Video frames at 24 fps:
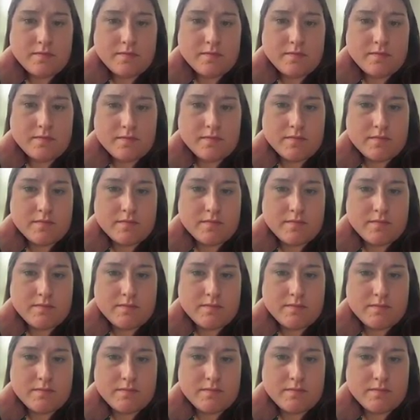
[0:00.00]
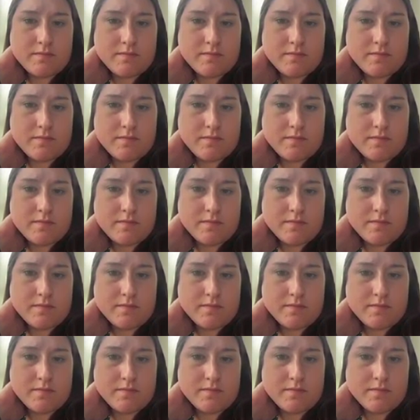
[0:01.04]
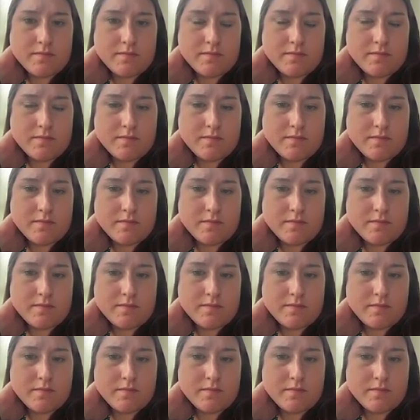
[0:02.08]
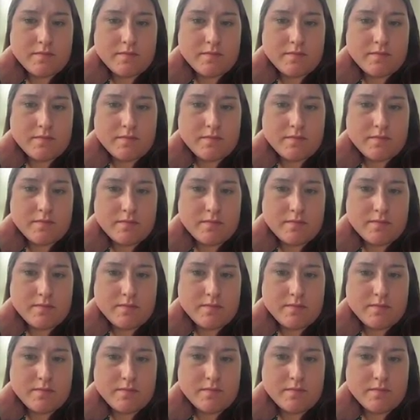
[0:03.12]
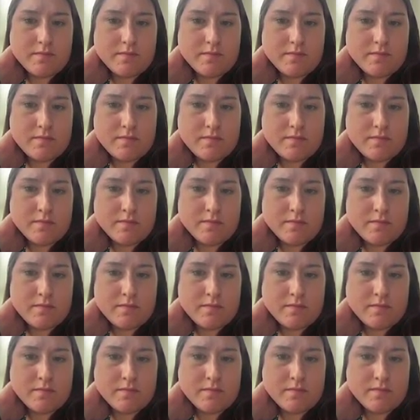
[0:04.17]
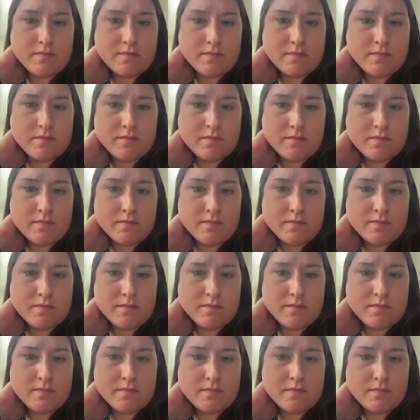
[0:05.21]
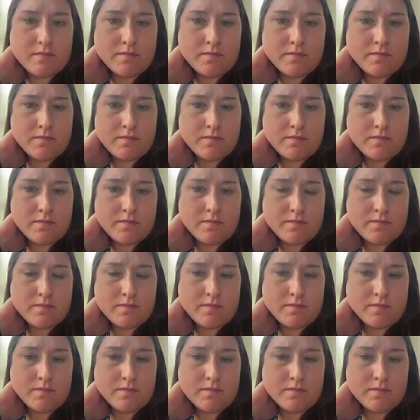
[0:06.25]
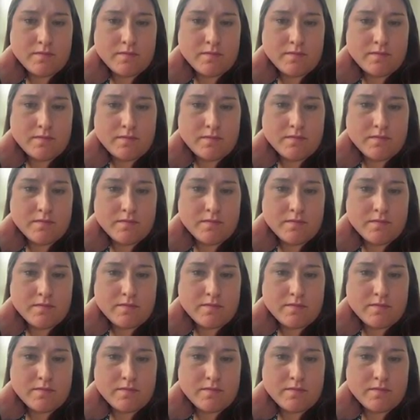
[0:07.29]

No words are spoken by the person on screen.